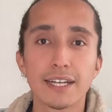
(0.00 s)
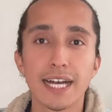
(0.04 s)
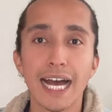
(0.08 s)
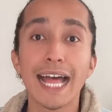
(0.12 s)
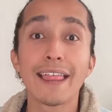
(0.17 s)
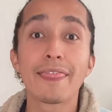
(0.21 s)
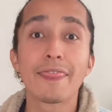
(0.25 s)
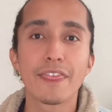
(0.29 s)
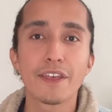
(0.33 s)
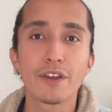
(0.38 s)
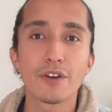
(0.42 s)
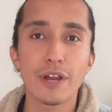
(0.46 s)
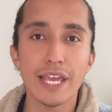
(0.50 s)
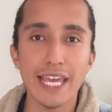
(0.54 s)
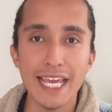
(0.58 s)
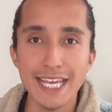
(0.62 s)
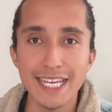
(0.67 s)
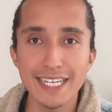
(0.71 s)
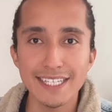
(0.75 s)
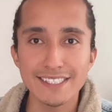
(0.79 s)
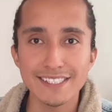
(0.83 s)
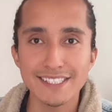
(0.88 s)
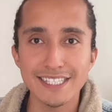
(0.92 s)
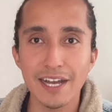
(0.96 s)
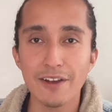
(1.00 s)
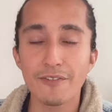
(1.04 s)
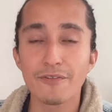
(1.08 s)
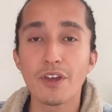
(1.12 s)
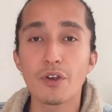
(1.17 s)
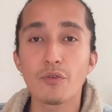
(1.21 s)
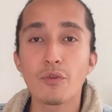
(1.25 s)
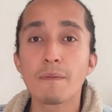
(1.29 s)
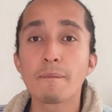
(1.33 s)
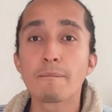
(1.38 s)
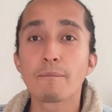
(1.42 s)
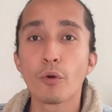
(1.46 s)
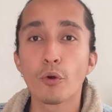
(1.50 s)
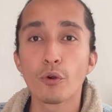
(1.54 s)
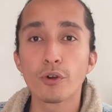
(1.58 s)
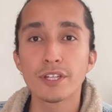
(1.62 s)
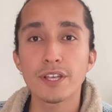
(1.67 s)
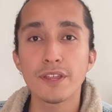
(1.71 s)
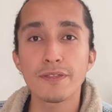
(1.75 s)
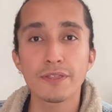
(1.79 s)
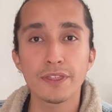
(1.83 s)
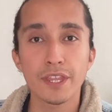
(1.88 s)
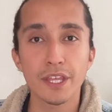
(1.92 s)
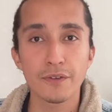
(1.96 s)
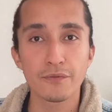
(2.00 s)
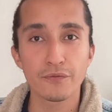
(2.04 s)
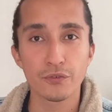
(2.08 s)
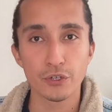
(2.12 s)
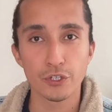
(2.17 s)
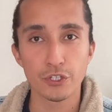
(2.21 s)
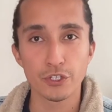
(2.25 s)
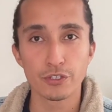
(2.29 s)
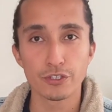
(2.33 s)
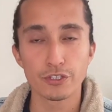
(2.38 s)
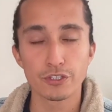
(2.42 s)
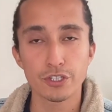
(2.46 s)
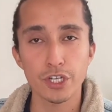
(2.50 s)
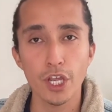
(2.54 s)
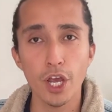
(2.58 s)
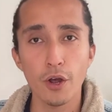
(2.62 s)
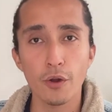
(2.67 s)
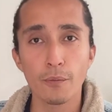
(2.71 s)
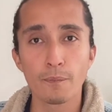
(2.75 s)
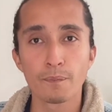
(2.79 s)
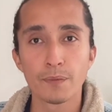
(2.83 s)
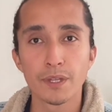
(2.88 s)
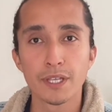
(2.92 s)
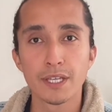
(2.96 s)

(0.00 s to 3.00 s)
And there is a very important thing for you to know.